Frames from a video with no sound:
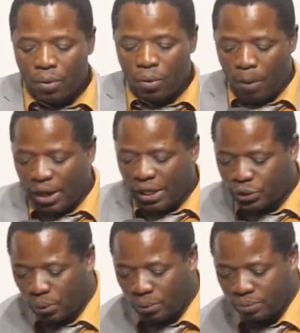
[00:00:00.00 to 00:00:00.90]
God
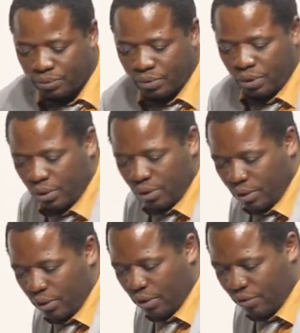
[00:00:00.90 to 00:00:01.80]
bless you.
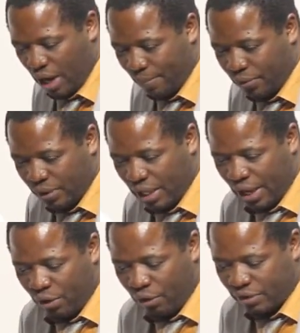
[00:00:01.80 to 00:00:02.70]
We've come to the
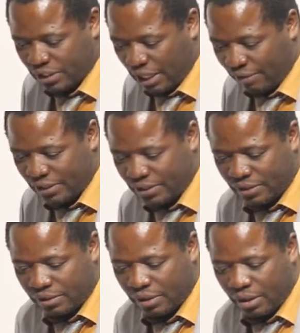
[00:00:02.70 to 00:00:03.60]
end of the service.